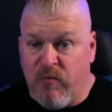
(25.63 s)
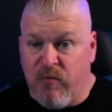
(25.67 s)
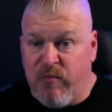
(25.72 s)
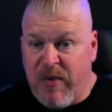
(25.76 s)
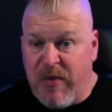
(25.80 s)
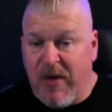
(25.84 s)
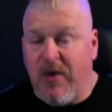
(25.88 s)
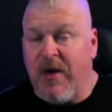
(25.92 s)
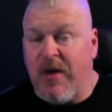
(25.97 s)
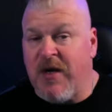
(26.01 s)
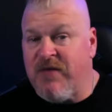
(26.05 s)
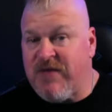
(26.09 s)

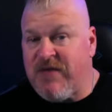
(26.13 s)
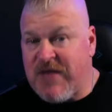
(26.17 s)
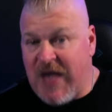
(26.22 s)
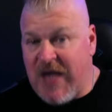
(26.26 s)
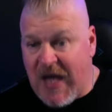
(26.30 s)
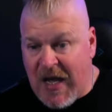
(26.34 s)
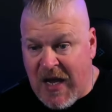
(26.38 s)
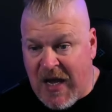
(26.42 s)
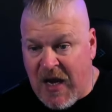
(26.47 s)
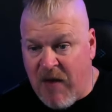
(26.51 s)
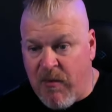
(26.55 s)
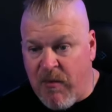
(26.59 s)
period of
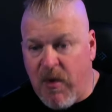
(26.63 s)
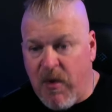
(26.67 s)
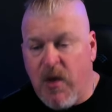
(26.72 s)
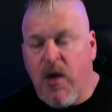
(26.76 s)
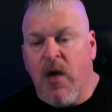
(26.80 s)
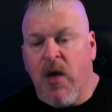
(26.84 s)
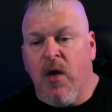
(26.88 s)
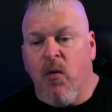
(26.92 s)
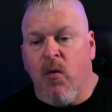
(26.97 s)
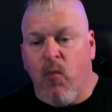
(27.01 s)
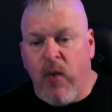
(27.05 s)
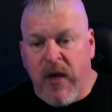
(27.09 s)
time.
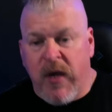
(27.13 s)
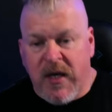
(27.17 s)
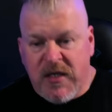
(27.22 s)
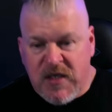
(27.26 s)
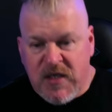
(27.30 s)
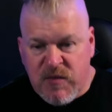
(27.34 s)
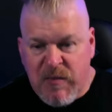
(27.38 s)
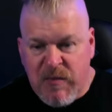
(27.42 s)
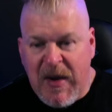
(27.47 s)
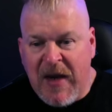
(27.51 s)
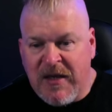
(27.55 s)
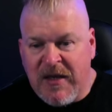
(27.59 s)
We
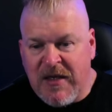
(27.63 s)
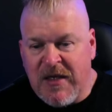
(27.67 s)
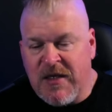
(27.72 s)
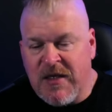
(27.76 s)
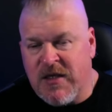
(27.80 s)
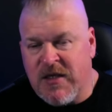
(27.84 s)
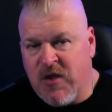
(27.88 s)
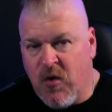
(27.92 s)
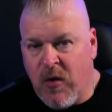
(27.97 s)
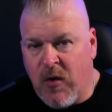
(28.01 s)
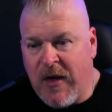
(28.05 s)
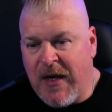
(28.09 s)
expect that
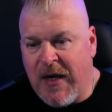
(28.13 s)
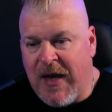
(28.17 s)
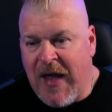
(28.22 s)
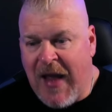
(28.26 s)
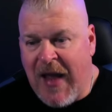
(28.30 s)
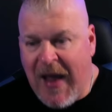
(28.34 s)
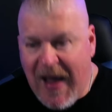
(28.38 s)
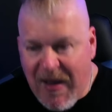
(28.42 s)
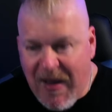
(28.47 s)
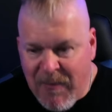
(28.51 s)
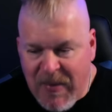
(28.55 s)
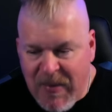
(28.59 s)
it's going to
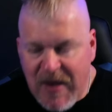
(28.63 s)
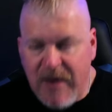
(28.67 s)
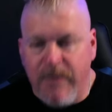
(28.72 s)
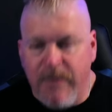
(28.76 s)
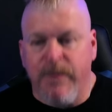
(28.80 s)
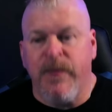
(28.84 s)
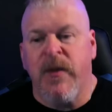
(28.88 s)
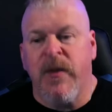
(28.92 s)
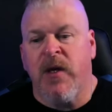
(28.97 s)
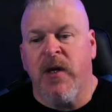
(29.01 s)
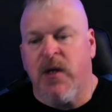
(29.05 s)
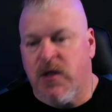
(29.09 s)

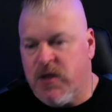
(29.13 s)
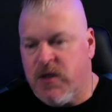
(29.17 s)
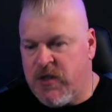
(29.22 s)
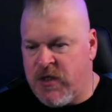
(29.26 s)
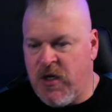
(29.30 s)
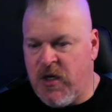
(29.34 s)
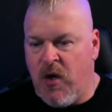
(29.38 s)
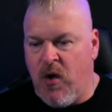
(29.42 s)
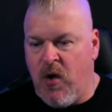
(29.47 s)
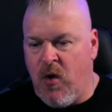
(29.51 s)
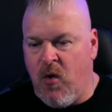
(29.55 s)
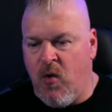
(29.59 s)
happen.
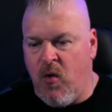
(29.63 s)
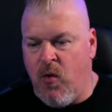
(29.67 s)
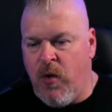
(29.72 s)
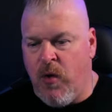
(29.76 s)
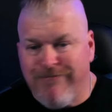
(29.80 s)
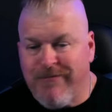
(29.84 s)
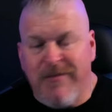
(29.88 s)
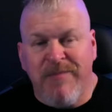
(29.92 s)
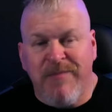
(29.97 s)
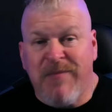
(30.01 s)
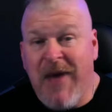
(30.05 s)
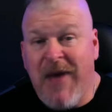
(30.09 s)
So
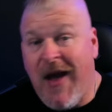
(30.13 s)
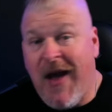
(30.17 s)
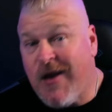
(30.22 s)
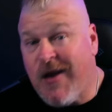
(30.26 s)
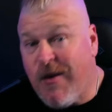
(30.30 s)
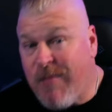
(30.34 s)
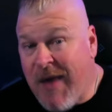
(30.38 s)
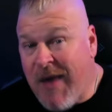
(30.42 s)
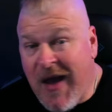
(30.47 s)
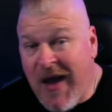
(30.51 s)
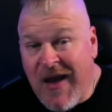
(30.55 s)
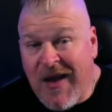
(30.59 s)

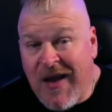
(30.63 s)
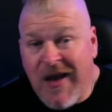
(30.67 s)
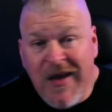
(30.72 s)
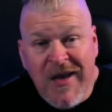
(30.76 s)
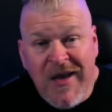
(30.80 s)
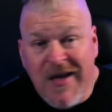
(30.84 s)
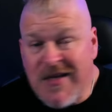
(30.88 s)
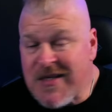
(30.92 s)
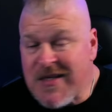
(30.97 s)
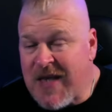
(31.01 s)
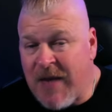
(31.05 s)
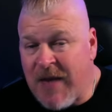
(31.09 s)
pack your bag, I
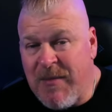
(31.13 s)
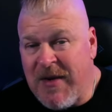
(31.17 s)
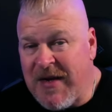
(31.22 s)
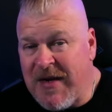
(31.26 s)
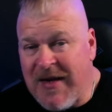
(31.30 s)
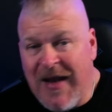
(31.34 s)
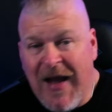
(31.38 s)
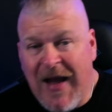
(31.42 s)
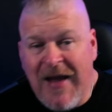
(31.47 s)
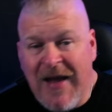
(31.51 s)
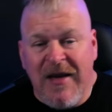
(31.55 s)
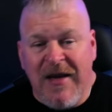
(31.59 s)
guess. I
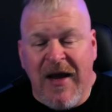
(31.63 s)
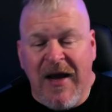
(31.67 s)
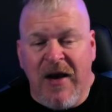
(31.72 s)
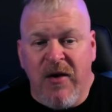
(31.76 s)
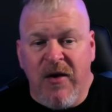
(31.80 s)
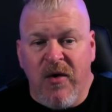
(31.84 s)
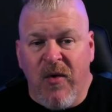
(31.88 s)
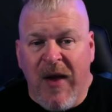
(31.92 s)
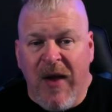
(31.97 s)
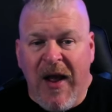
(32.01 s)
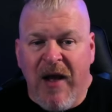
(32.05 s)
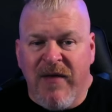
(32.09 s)
mean, I, I
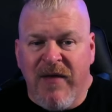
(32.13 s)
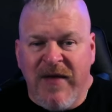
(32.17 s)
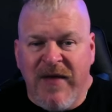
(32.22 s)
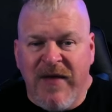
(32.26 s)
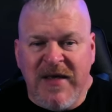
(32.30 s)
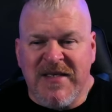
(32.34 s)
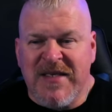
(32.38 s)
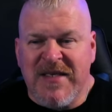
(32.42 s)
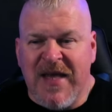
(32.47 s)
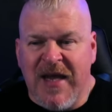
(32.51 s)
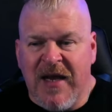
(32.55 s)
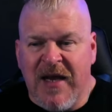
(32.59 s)
don't know how they
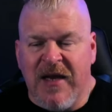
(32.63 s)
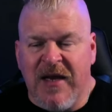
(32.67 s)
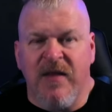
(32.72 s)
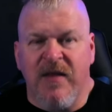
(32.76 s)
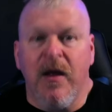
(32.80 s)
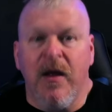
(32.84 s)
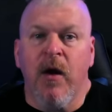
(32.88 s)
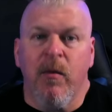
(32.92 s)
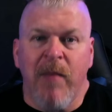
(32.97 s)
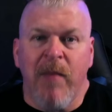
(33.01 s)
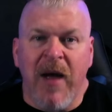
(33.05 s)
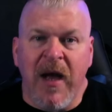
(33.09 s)
say it in
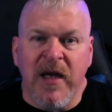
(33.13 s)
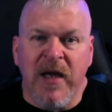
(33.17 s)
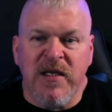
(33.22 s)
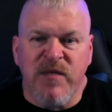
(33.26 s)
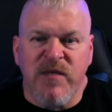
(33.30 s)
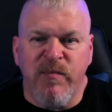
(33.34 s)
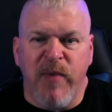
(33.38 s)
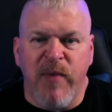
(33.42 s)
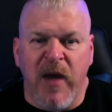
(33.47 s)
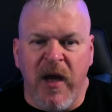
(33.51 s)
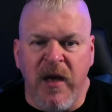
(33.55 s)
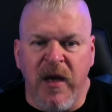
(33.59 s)
their
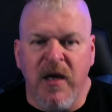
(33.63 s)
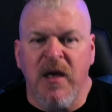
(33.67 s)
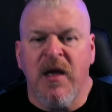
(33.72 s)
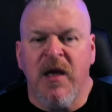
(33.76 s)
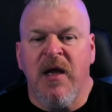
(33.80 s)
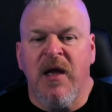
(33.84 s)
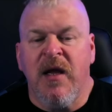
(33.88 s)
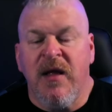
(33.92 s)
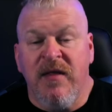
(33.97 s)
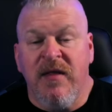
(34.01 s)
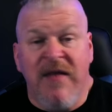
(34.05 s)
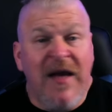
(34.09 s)
minds, but
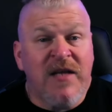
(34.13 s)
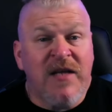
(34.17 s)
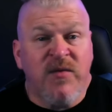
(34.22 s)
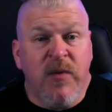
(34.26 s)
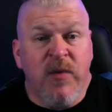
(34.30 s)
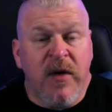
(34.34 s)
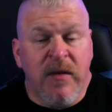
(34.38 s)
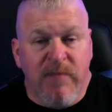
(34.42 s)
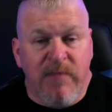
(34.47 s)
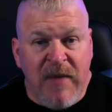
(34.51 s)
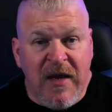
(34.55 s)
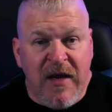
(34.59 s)
that's
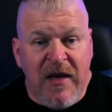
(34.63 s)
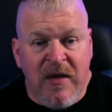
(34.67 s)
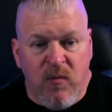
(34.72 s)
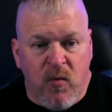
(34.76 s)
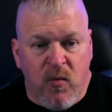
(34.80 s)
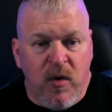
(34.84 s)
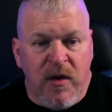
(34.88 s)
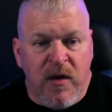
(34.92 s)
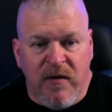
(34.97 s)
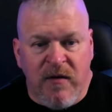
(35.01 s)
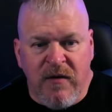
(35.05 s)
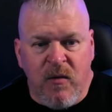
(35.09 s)
what it, it
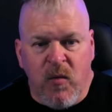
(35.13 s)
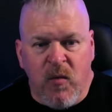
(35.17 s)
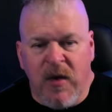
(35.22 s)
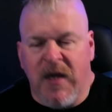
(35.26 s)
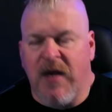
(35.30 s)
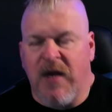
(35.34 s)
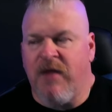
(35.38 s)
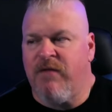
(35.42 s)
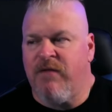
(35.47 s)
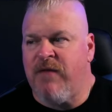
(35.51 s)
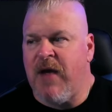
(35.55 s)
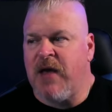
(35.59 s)
would it would
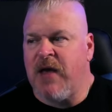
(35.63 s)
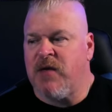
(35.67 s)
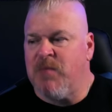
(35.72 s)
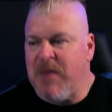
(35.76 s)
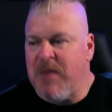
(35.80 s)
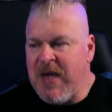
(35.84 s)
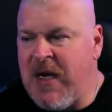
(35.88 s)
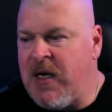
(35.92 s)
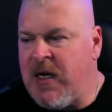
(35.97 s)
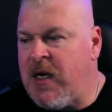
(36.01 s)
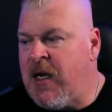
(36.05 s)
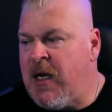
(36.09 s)
in effect
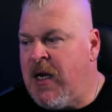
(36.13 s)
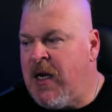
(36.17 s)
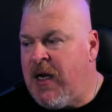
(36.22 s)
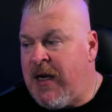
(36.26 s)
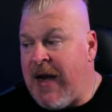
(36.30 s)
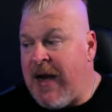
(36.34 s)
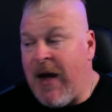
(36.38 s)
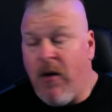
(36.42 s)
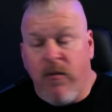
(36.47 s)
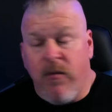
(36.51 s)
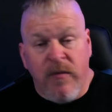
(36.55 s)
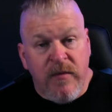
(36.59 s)
mean.
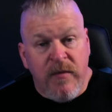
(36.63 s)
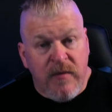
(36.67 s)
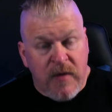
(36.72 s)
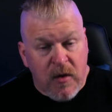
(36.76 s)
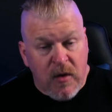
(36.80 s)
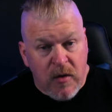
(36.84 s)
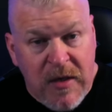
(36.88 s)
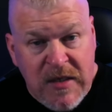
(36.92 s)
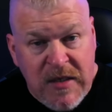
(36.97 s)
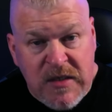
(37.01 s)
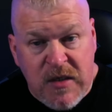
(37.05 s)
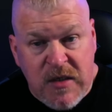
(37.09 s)
Now,
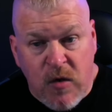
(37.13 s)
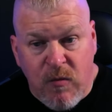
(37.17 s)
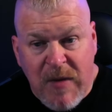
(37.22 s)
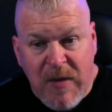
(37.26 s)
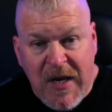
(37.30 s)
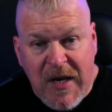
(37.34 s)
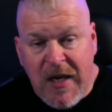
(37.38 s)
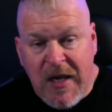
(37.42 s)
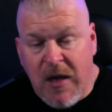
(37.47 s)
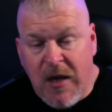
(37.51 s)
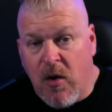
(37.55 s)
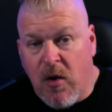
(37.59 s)
there is no
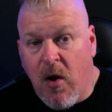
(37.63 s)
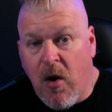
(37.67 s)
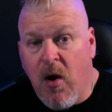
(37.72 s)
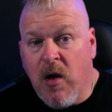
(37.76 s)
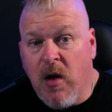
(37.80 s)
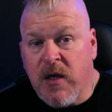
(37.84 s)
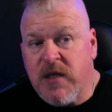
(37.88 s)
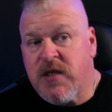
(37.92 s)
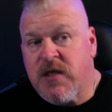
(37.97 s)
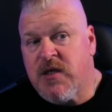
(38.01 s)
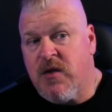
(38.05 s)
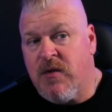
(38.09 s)
meeting in
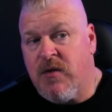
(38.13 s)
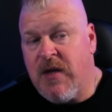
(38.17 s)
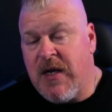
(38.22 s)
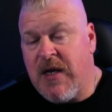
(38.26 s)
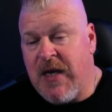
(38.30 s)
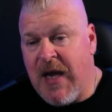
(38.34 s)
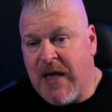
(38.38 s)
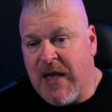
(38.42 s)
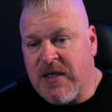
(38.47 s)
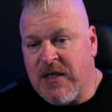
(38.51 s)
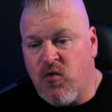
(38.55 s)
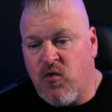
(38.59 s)
August, so the
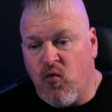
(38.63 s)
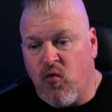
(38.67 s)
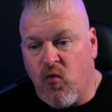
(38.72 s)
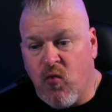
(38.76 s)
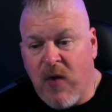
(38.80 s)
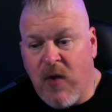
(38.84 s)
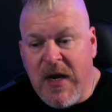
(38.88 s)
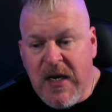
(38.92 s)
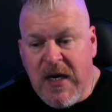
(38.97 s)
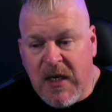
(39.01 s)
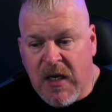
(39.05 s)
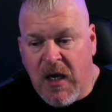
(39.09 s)
next
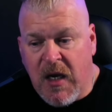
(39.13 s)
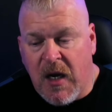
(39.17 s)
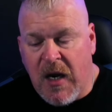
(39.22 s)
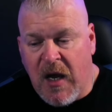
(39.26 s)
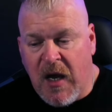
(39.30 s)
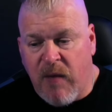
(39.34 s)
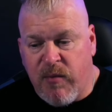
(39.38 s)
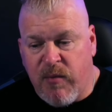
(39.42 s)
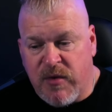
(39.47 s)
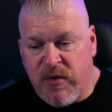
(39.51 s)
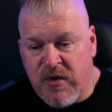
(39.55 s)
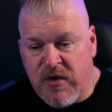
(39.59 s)
rate cut
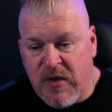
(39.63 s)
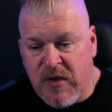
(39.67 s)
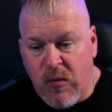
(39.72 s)
opportunity